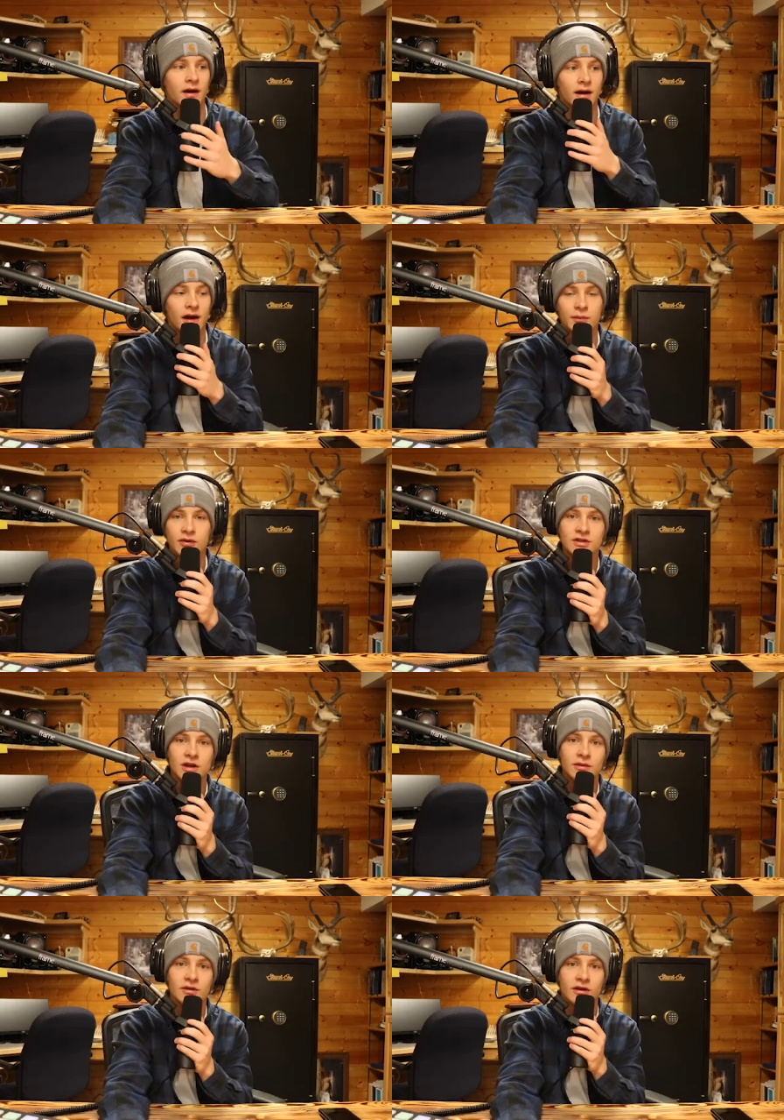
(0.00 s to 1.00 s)
I
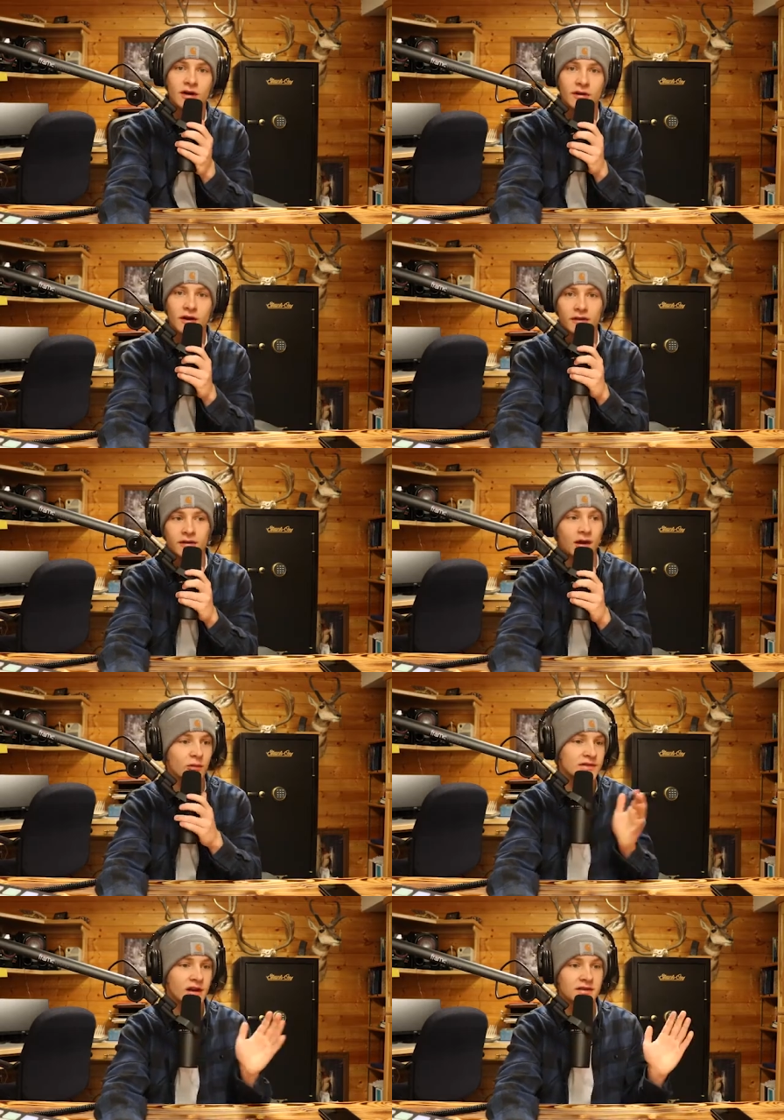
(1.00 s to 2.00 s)
appreciate Peter coming on. That
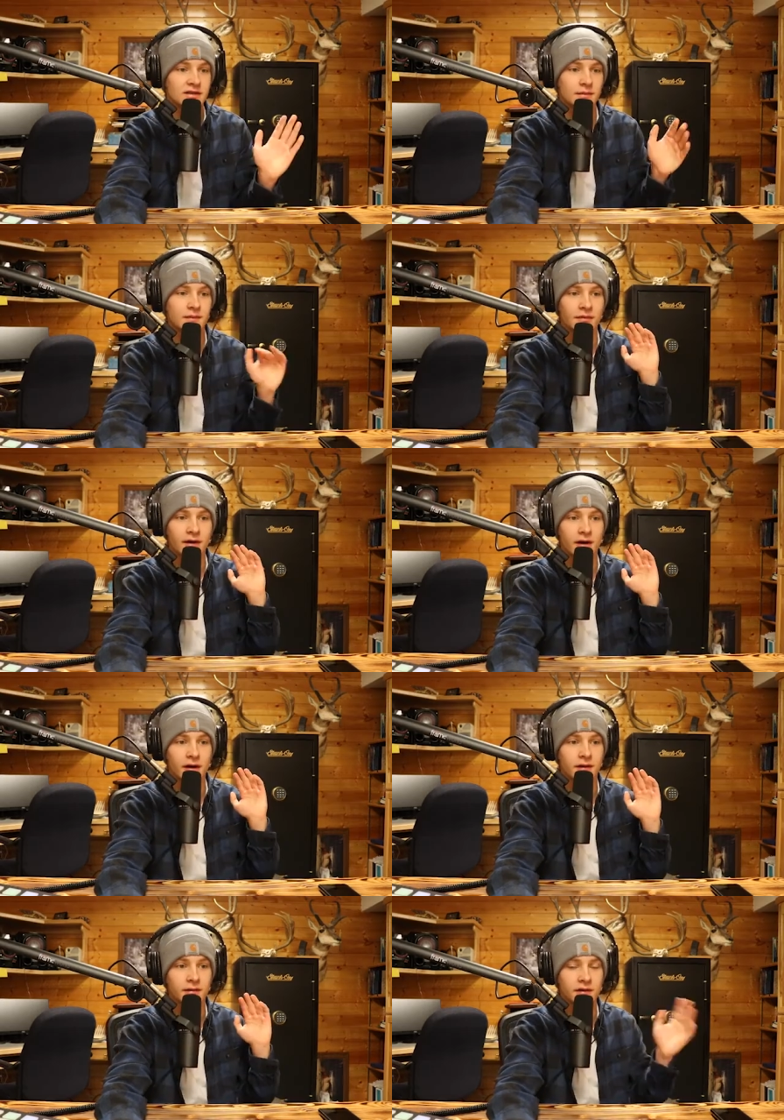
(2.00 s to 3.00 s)
was awesome.
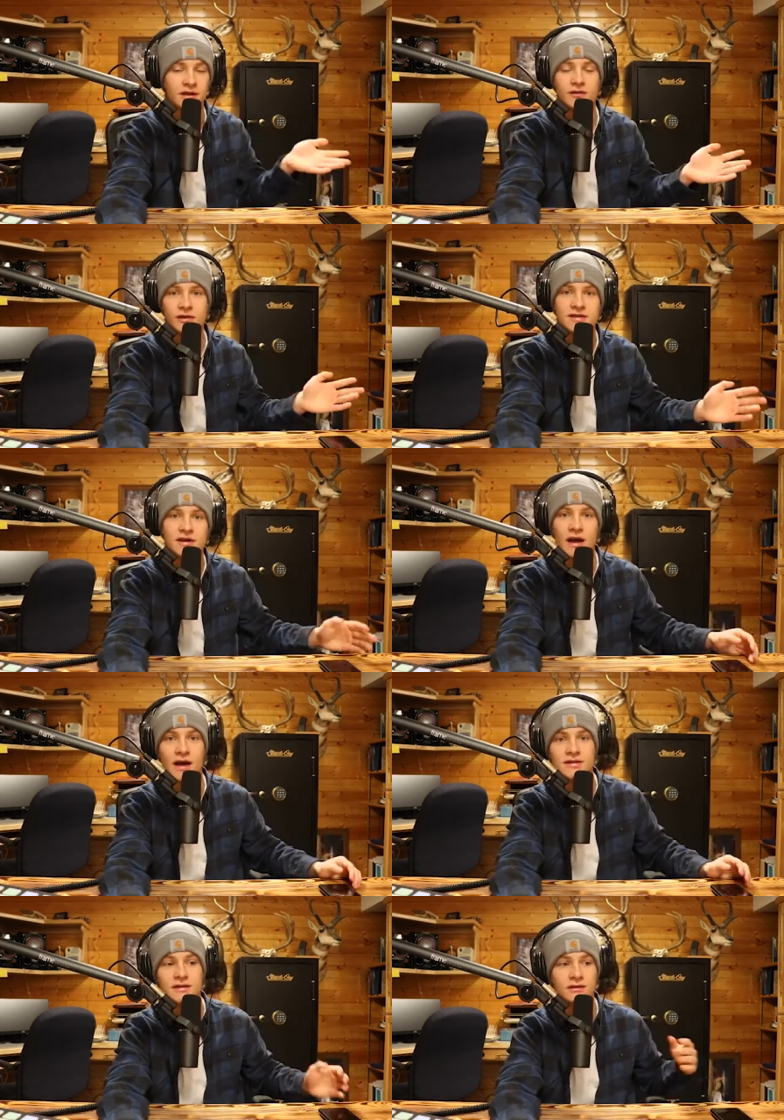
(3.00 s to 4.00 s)
Thanks for listening,
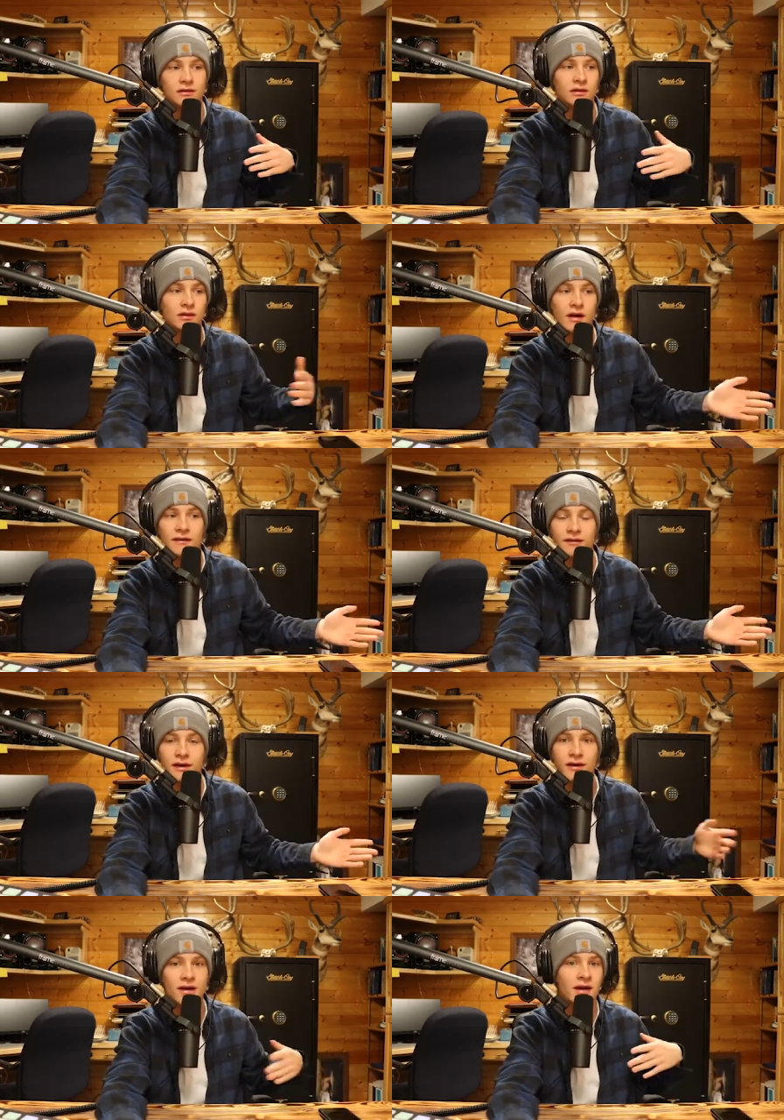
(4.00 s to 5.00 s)
guys. Love you.